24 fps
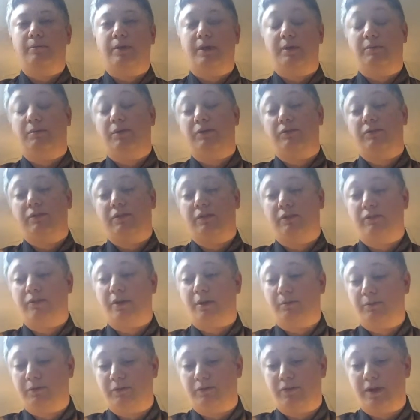And most of those
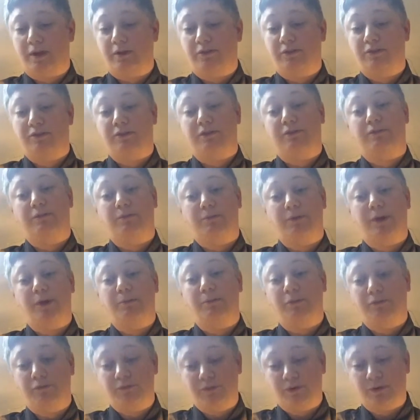observations are from
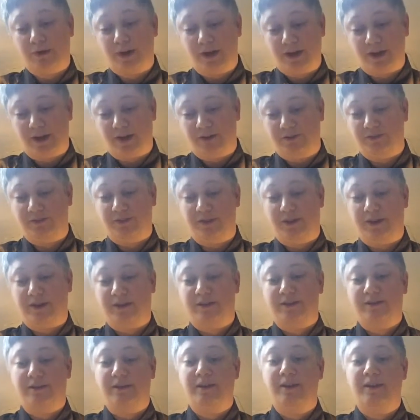right before I got sick,
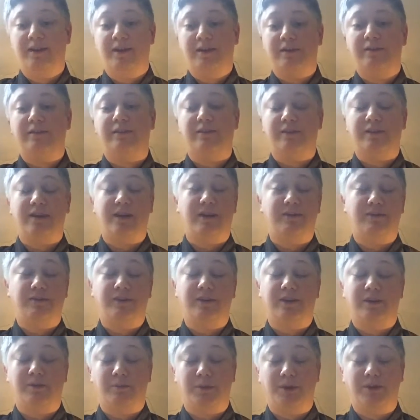since I haven't
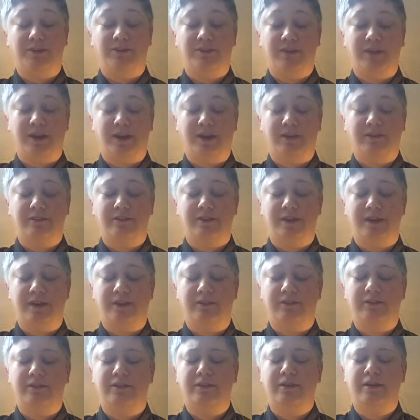done much singing
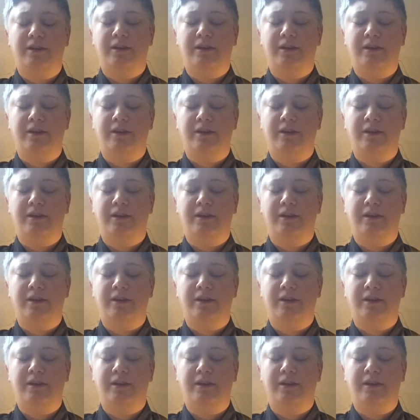since.